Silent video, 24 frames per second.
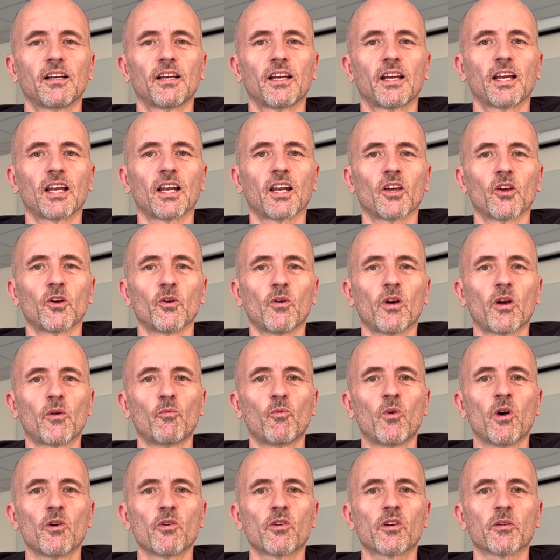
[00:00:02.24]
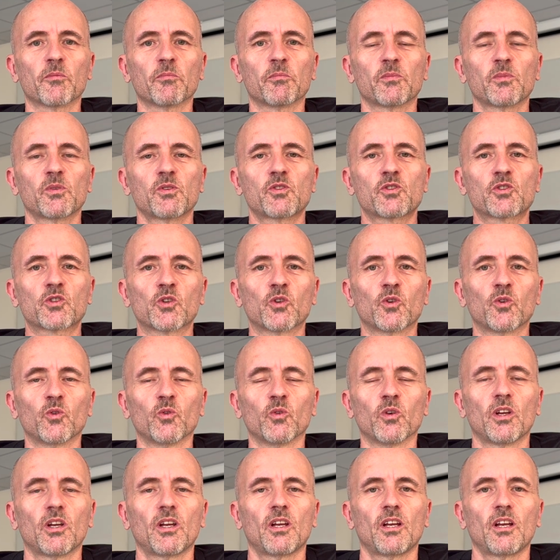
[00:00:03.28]
Hello and welcome to
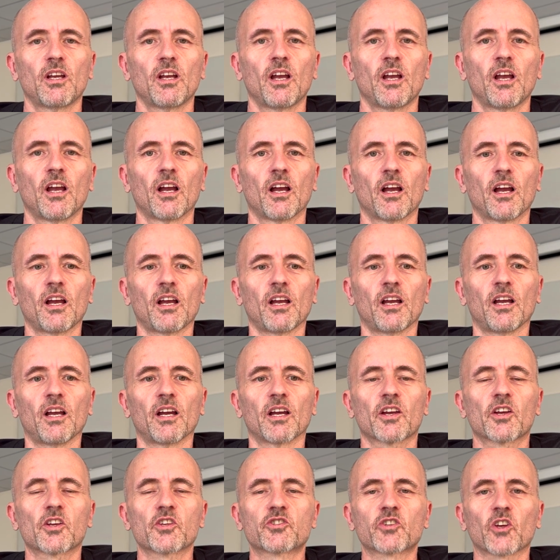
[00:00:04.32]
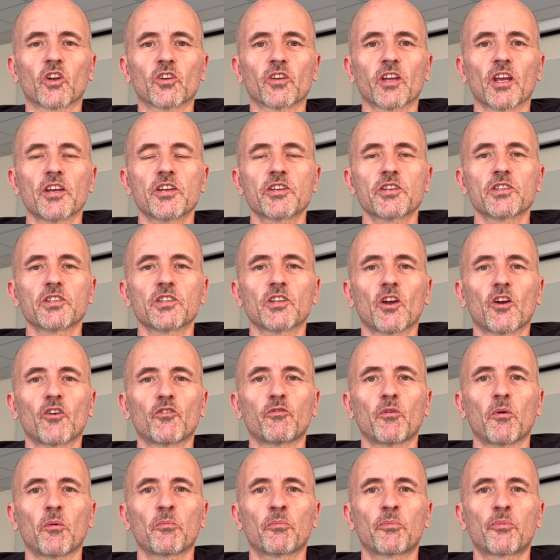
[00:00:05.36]
Consolidation of
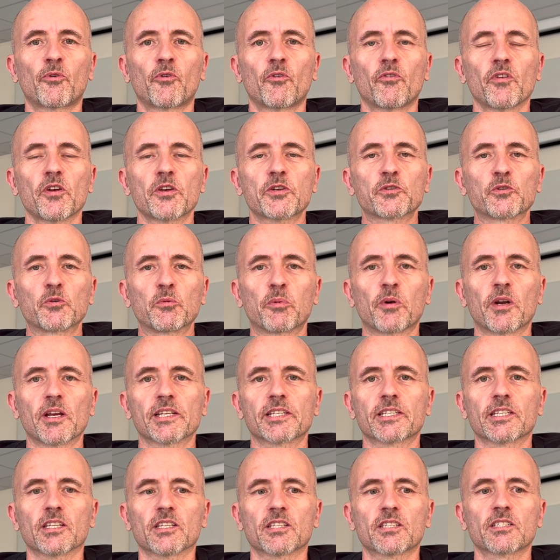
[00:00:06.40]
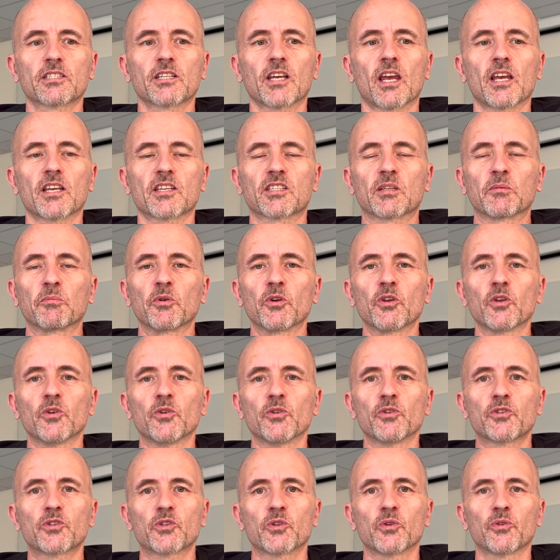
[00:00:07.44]
Professional Practice
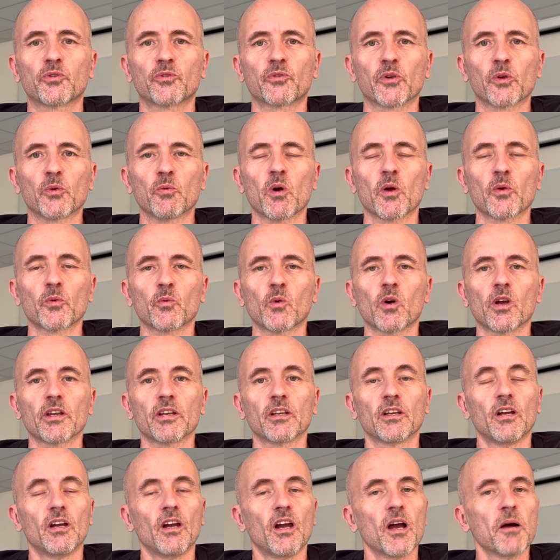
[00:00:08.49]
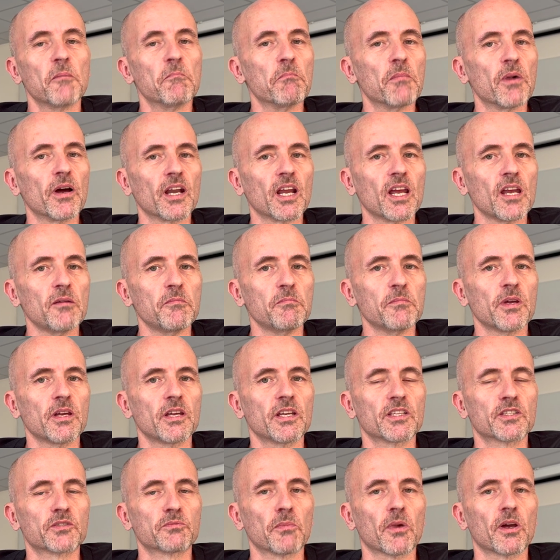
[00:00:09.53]
SW2311. My name
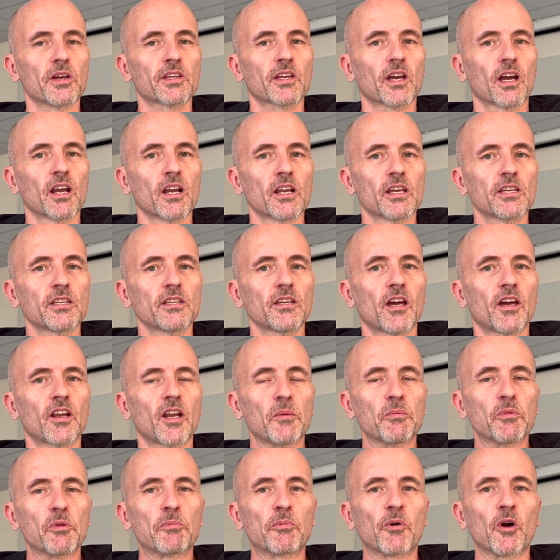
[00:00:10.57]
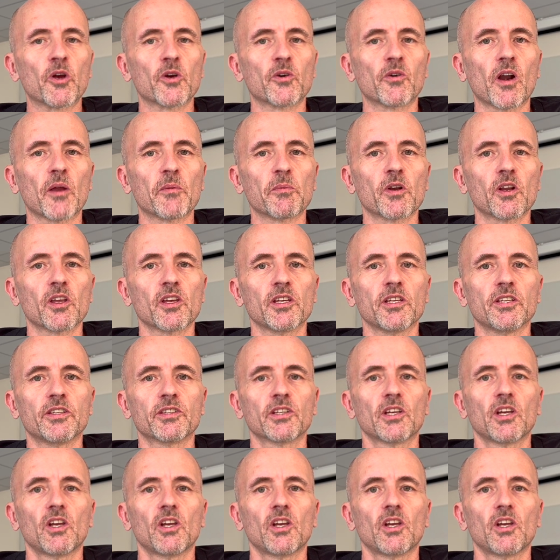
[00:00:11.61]
is Mike Harling and I'm the Programme Lead